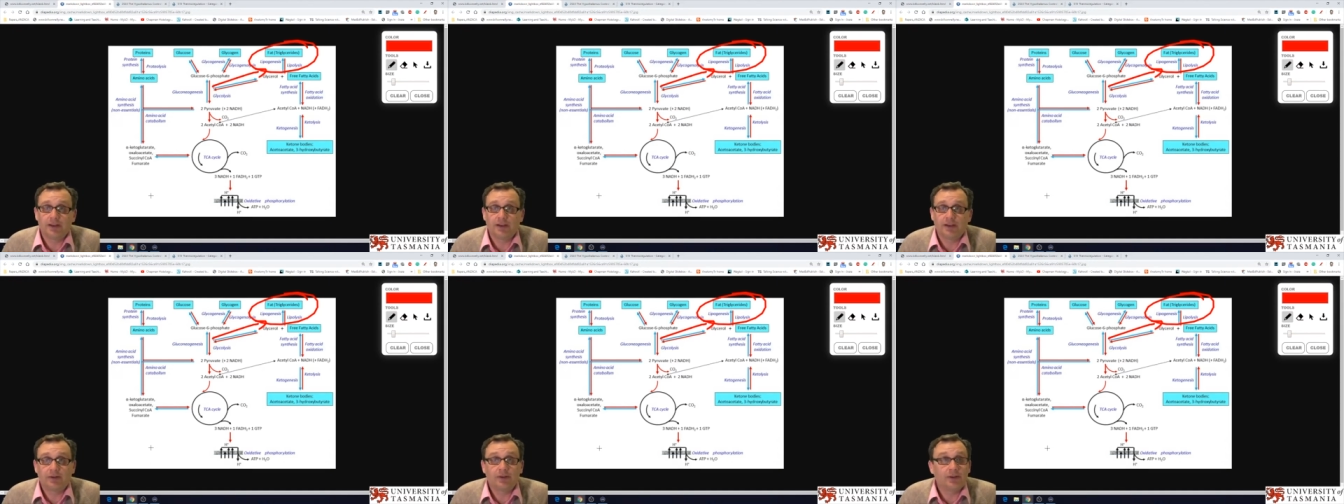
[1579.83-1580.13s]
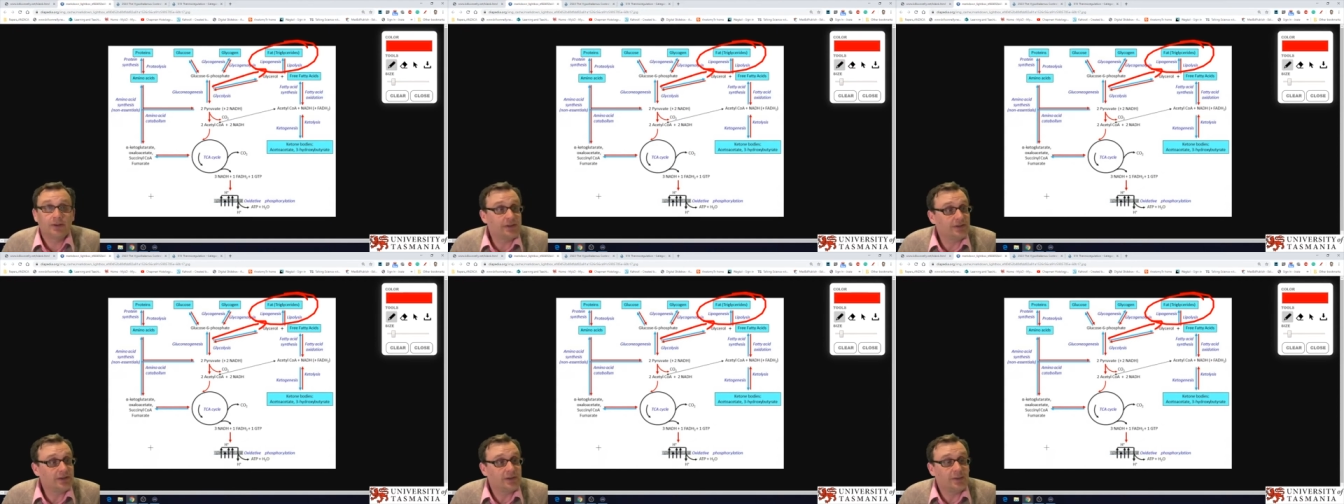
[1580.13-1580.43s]

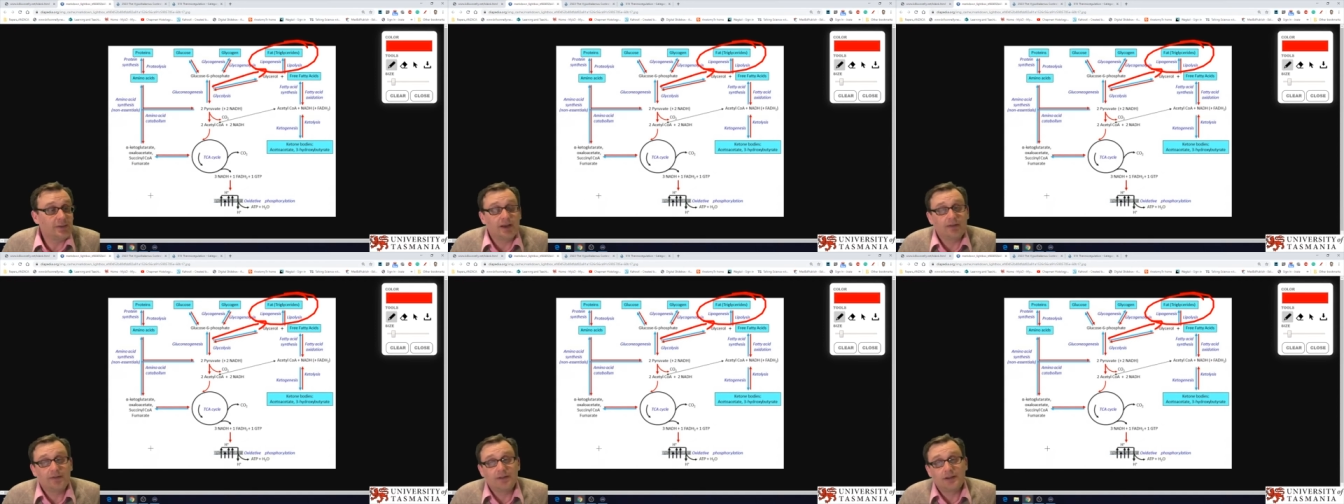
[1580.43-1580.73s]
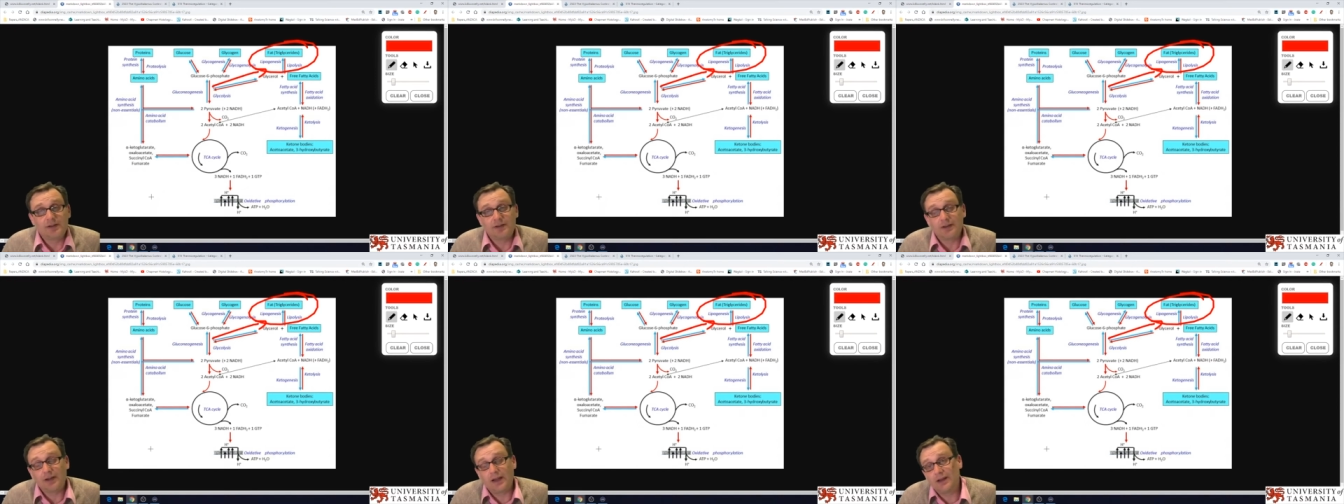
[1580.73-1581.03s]
and decrease the
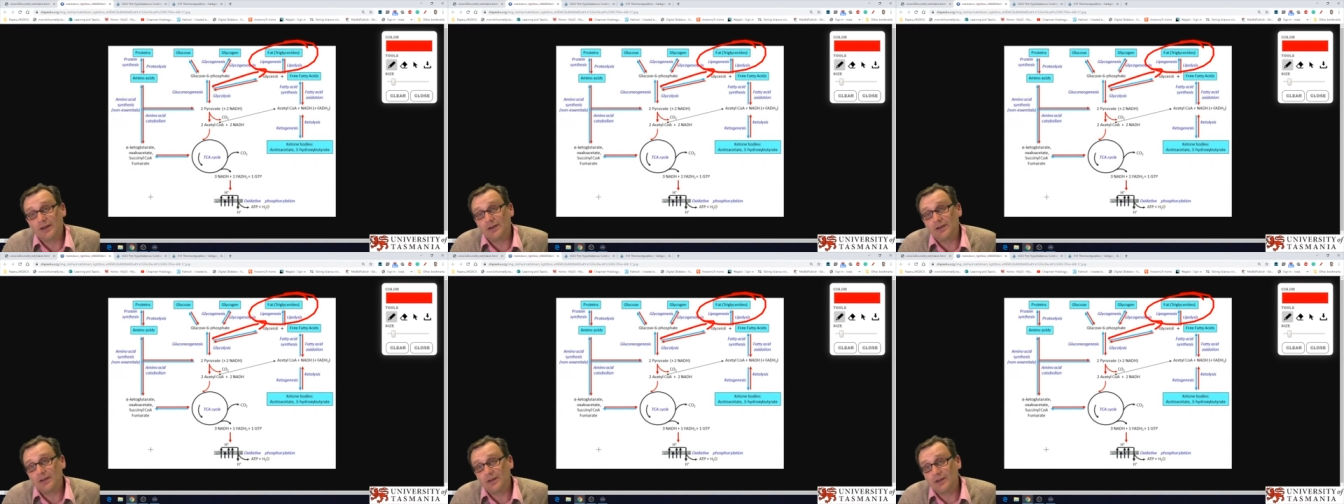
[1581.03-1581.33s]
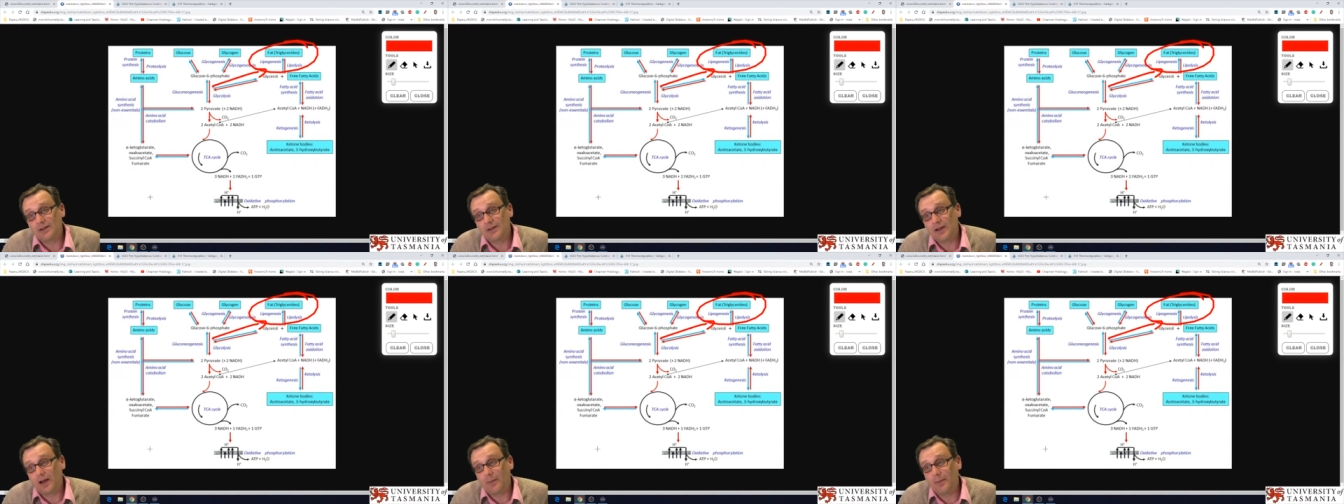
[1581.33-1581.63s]
amount of
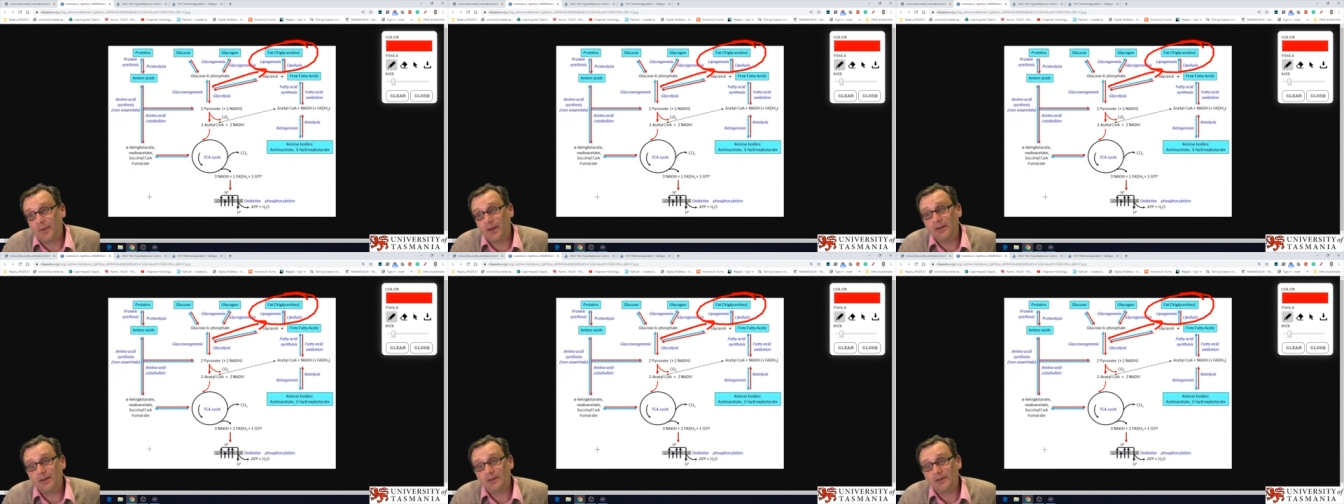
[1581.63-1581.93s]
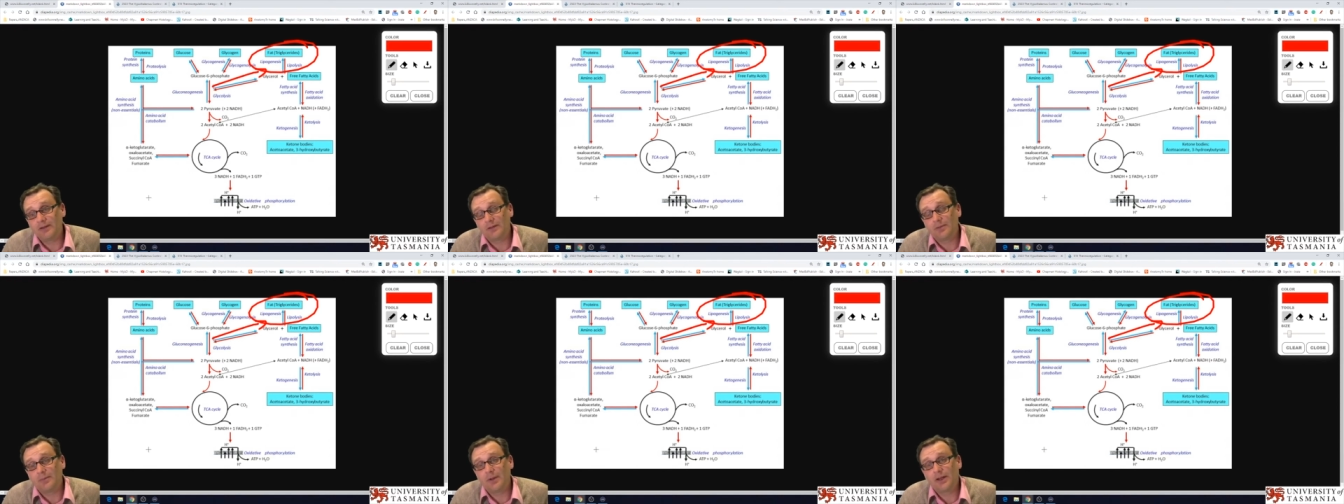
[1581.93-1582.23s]
energy that's
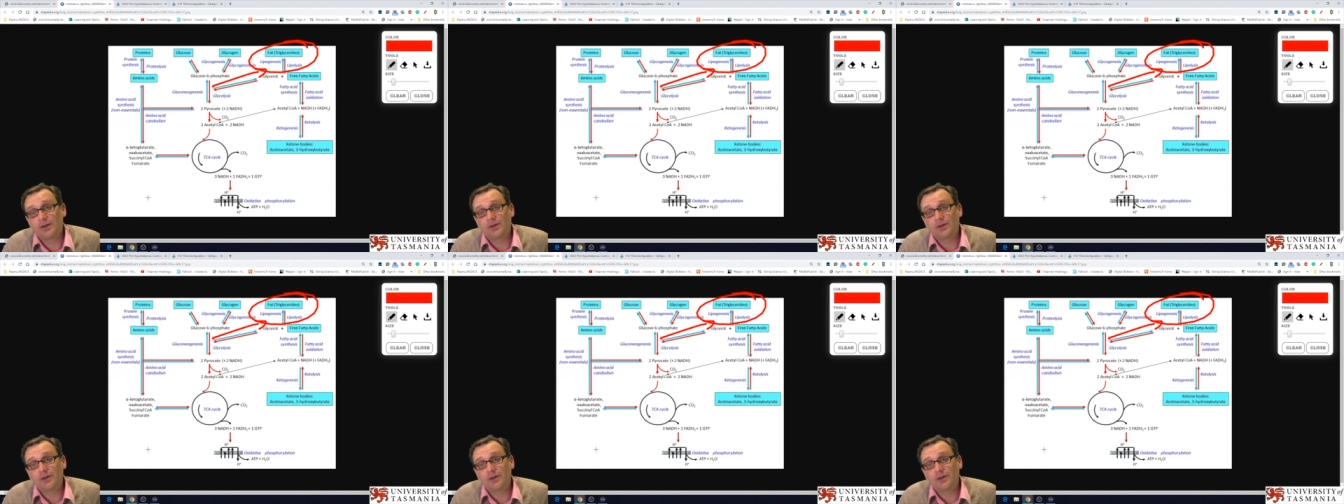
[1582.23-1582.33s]
come in.